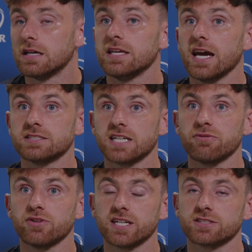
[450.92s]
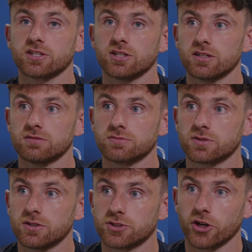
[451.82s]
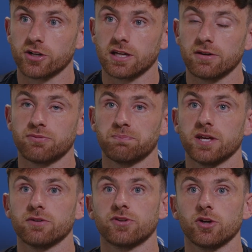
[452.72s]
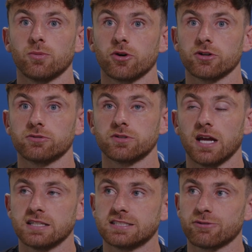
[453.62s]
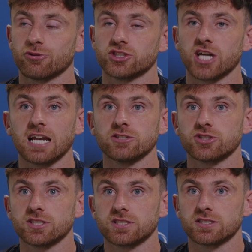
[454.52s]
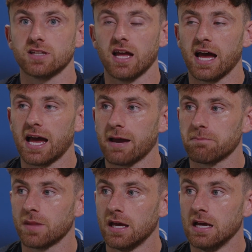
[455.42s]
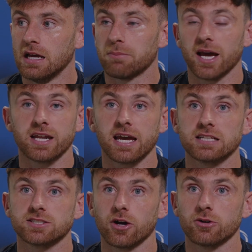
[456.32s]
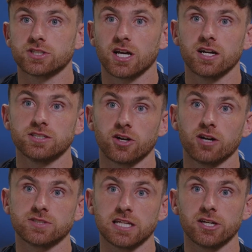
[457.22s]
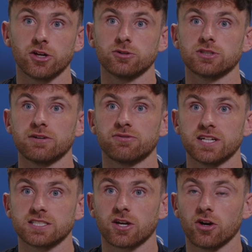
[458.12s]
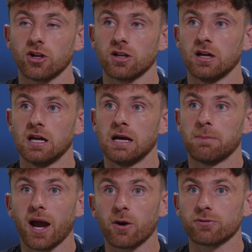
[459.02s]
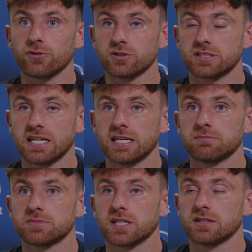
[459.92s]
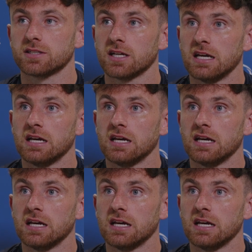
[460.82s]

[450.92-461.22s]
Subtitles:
Yeah, definitely. It's going to certainly be a few more and different challenges playing against those sides. They're obviously hugely physical, powerful teams, and